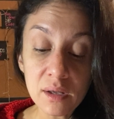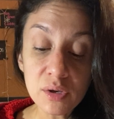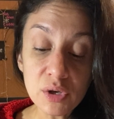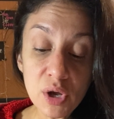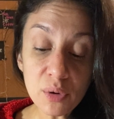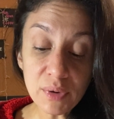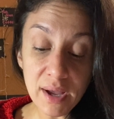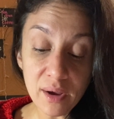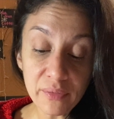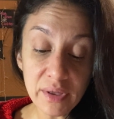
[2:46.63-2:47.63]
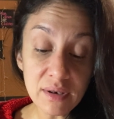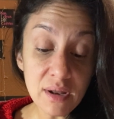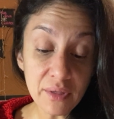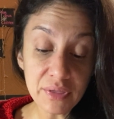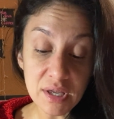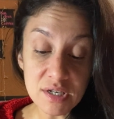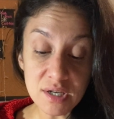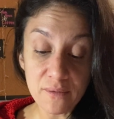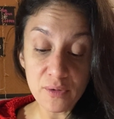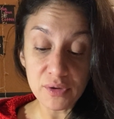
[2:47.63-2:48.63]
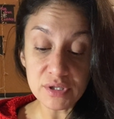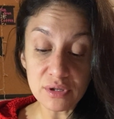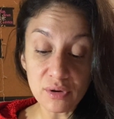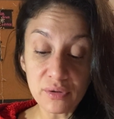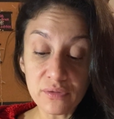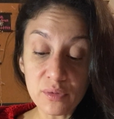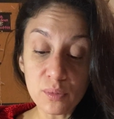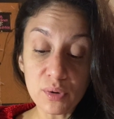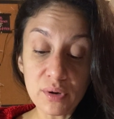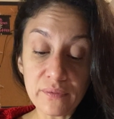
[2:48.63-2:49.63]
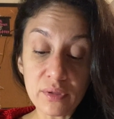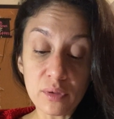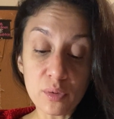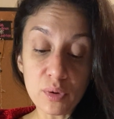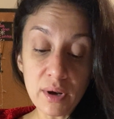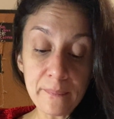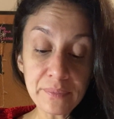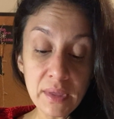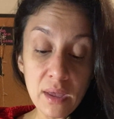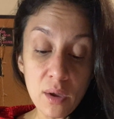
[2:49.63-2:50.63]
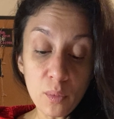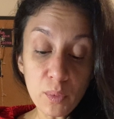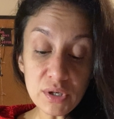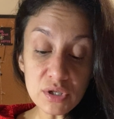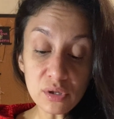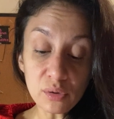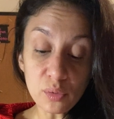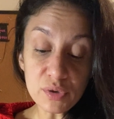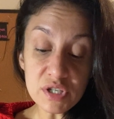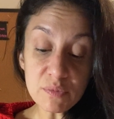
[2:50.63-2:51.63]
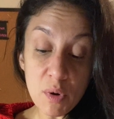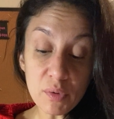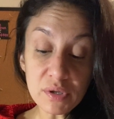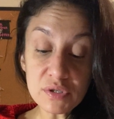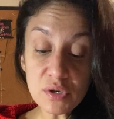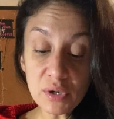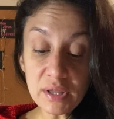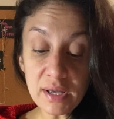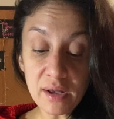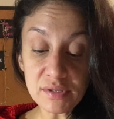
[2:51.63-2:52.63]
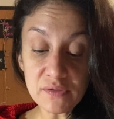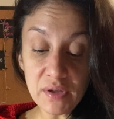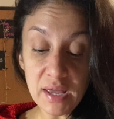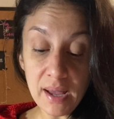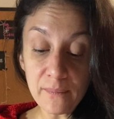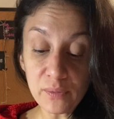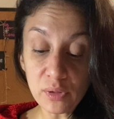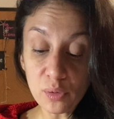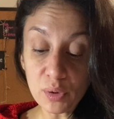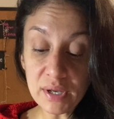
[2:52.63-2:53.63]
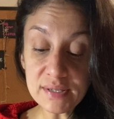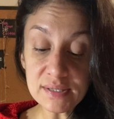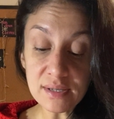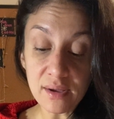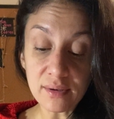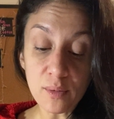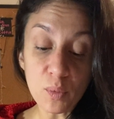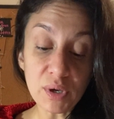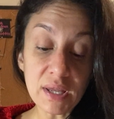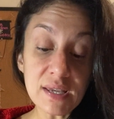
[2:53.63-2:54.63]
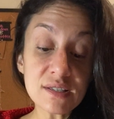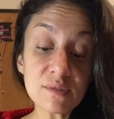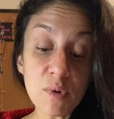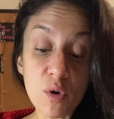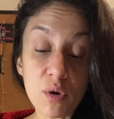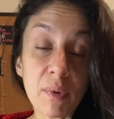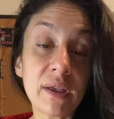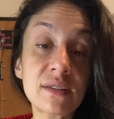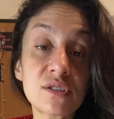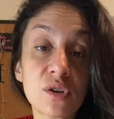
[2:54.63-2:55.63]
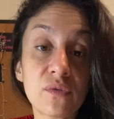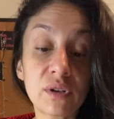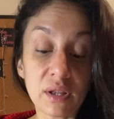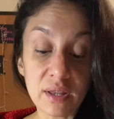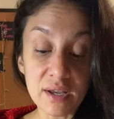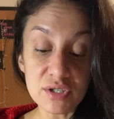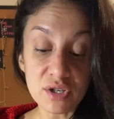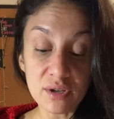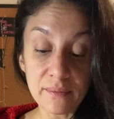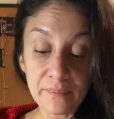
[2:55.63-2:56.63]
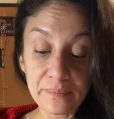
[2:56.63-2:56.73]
Know now that nothing shall fall to the earth of the word of the Lord, which the Lord spoke concerning the house of Ahab. For the Lord has done what he spoke by his servant Elijah.